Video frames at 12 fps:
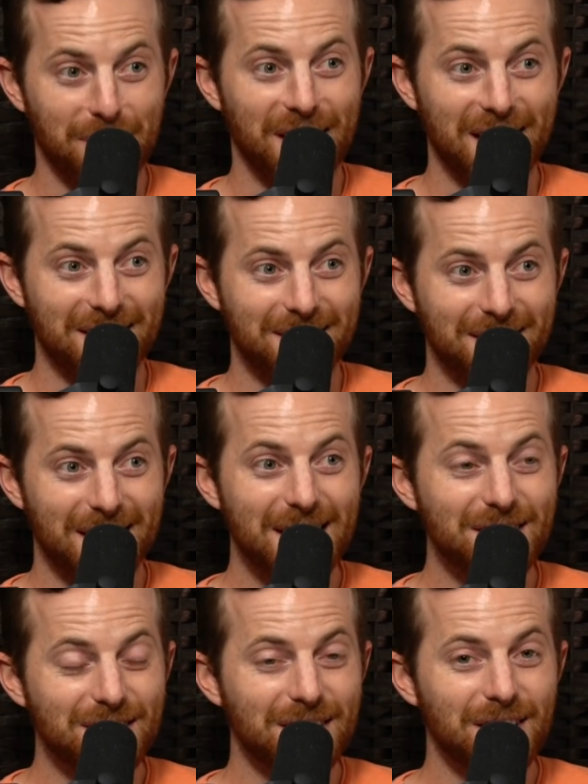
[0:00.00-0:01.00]
plan,
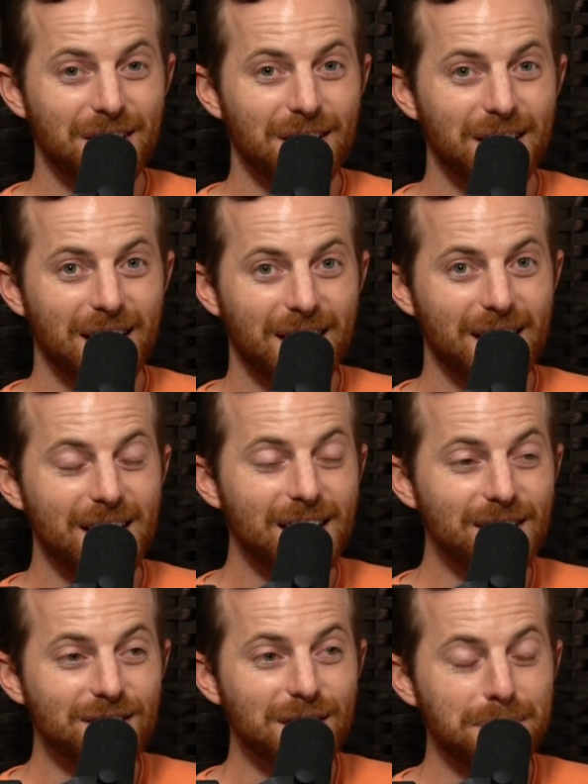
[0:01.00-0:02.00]
is
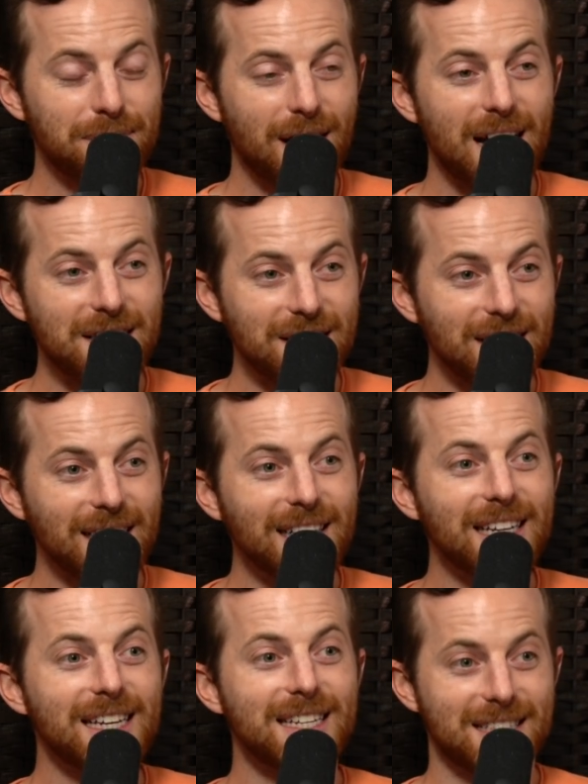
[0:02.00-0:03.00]
it is
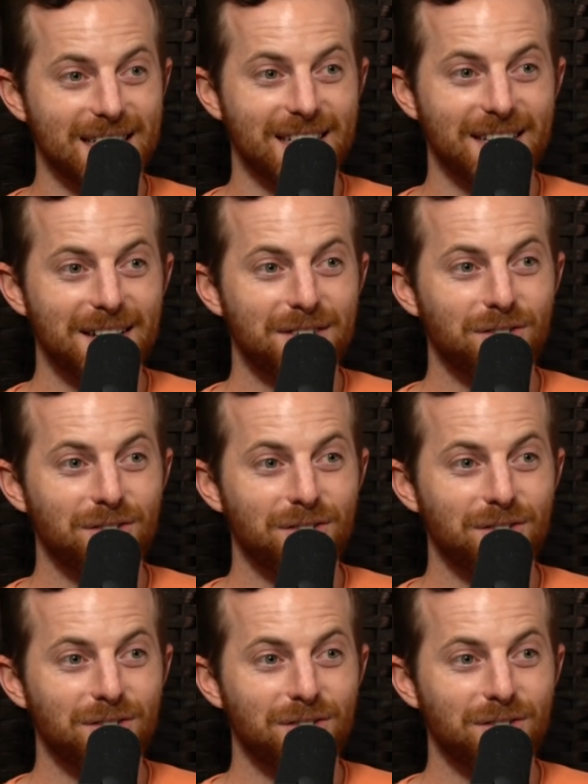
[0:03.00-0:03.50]
surprisingly easy